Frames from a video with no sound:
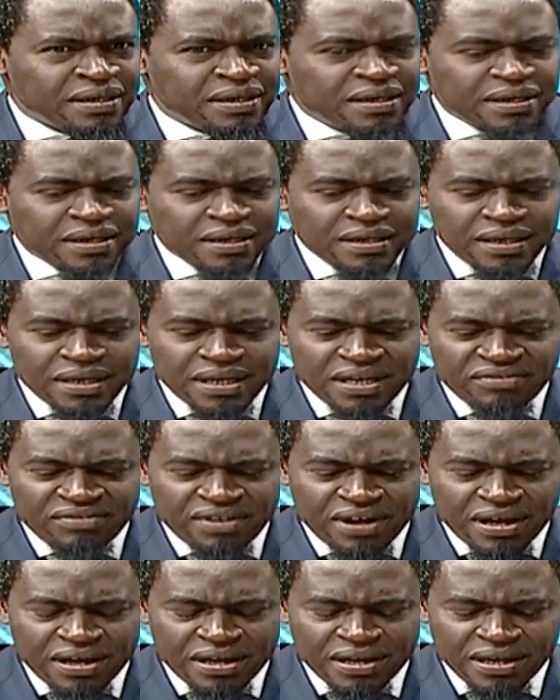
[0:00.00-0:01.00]
It can
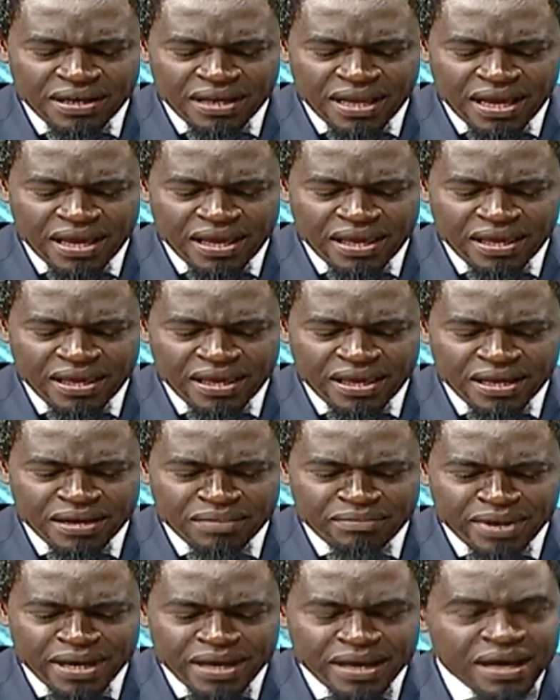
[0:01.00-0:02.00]
never lie
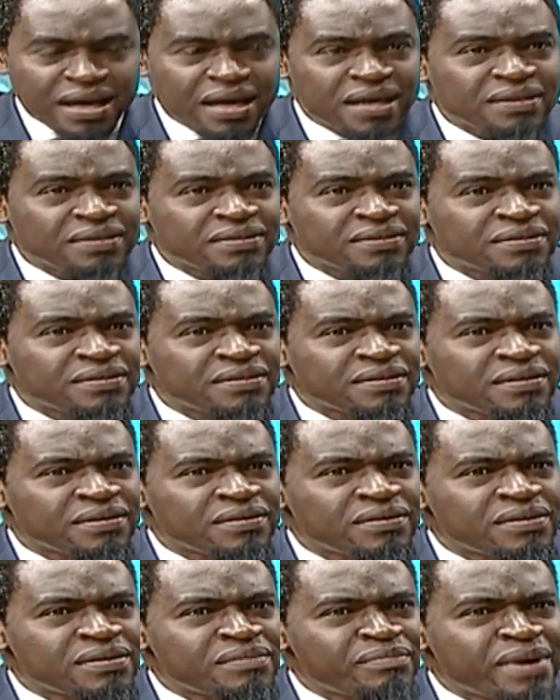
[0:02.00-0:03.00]
in my hands
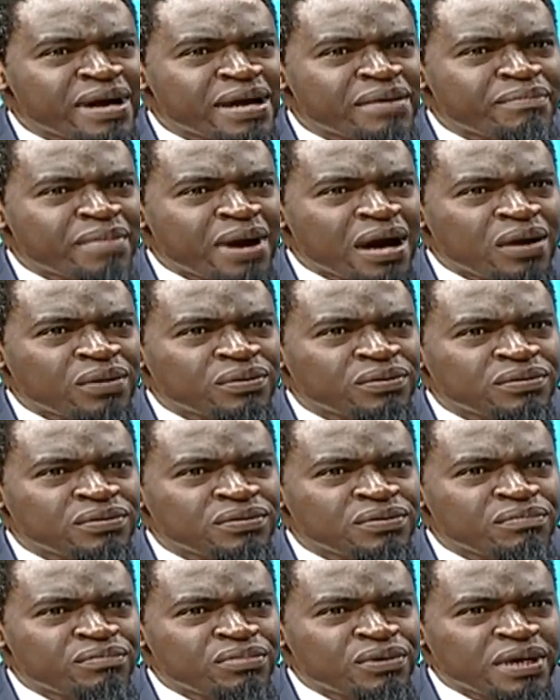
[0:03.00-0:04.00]
or my mouth
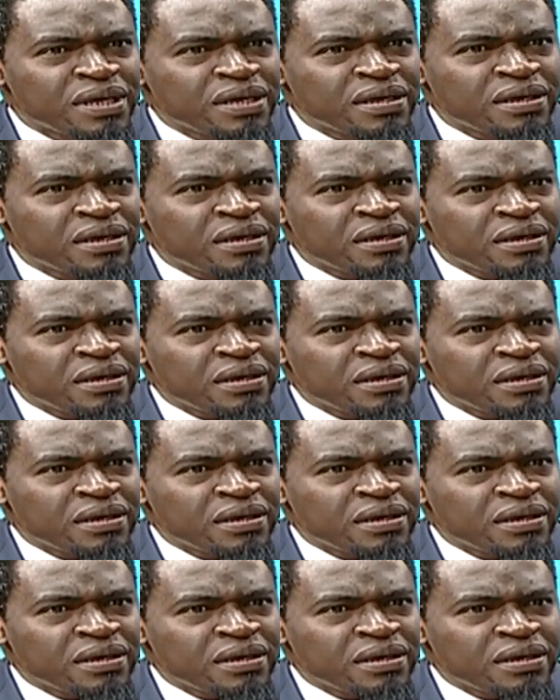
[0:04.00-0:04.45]
to bully.